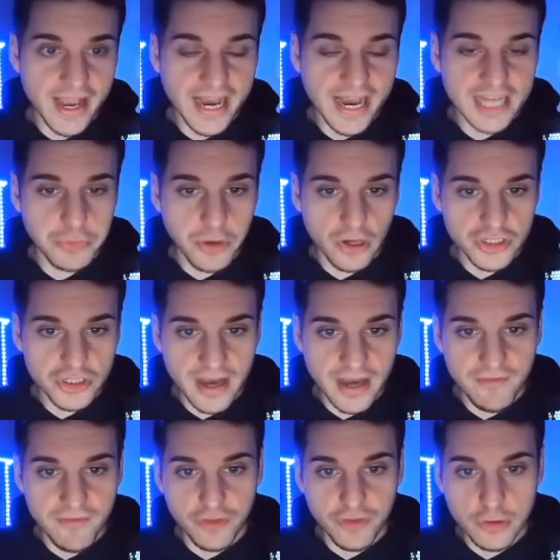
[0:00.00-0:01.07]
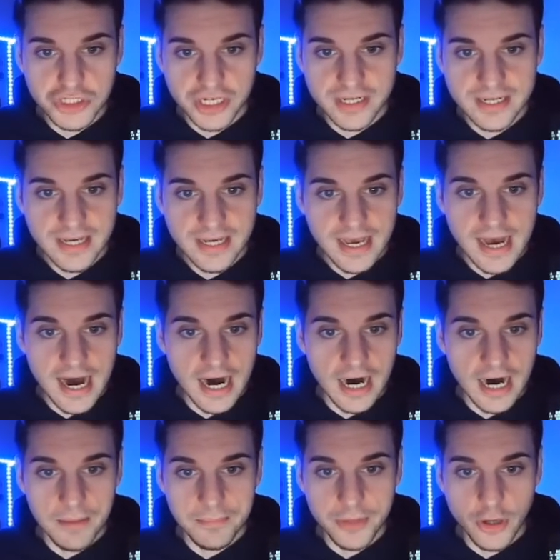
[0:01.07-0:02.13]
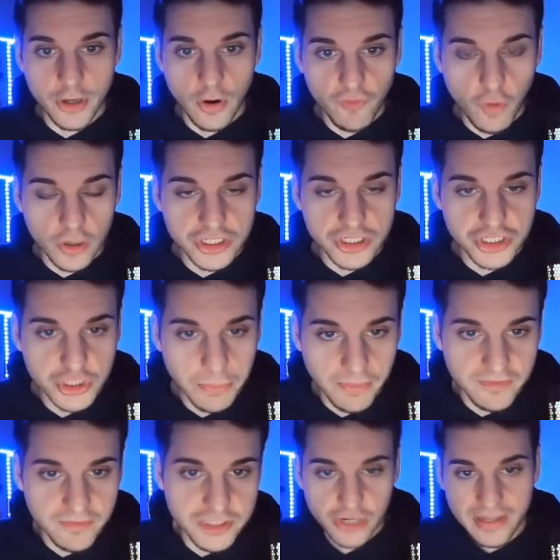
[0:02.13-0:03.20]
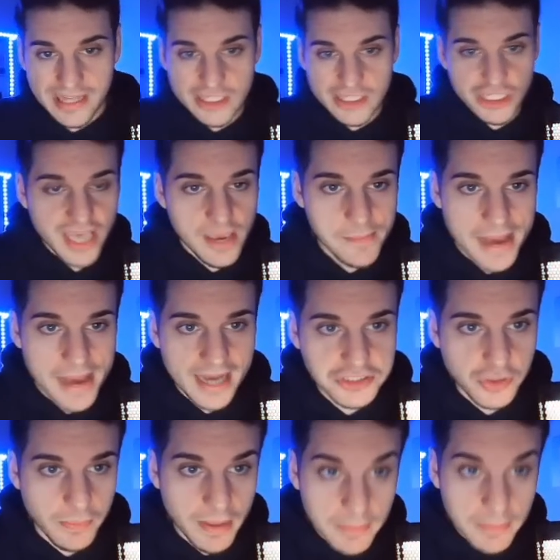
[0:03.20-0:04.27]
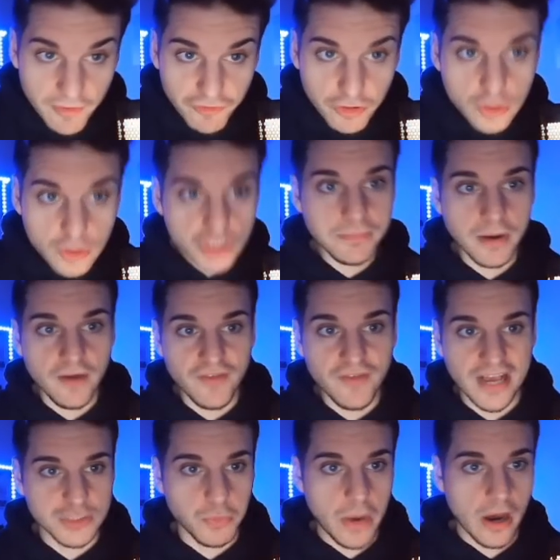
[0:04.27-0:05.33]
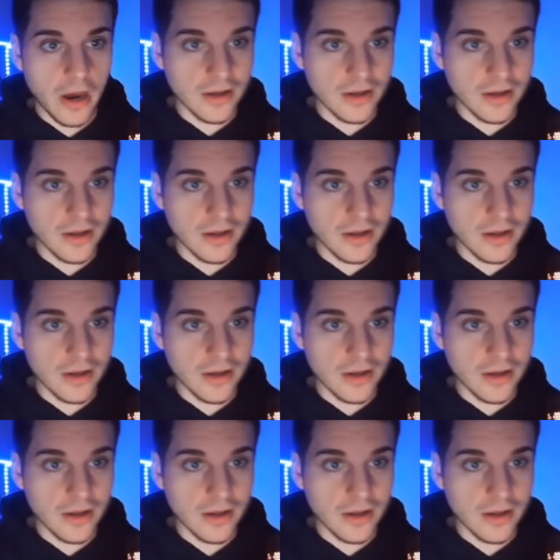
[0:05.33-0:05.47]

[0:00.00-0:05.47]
guys. We also got Fusion. Um, you know, of course, Super Vegito that just came back, so maybe a fusion buff as well,